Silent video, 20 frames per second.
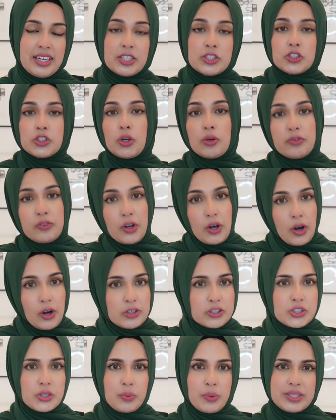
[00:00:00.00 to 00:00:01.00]
Jofra
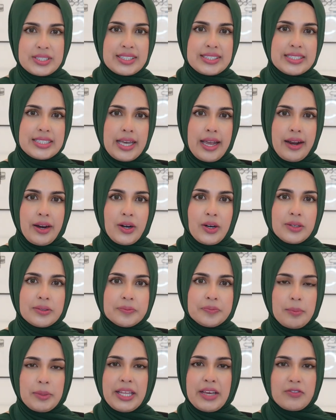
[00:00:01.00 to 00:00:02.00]
Archer wasn't there,
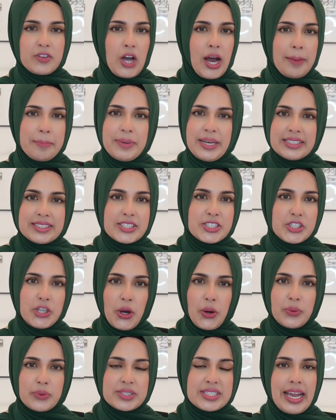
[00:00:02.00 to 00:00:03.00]
but they've got Ben
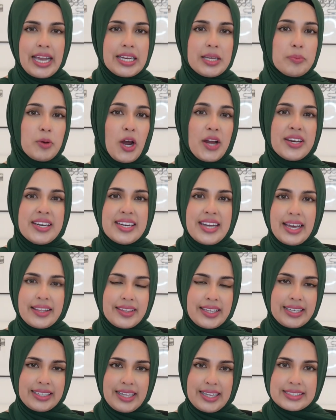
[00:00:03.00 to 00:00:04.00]
Stokes, and he brought
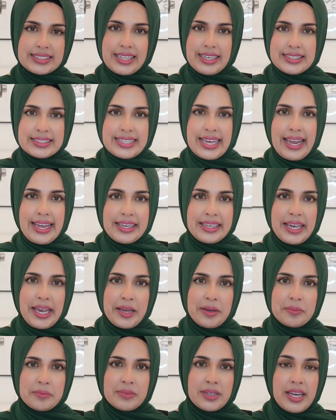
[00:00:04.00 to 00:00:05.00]
nothing less than his
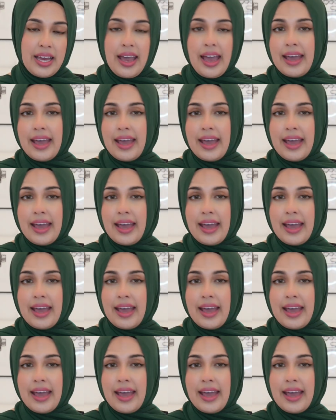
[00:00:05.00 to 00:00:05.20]
A-game.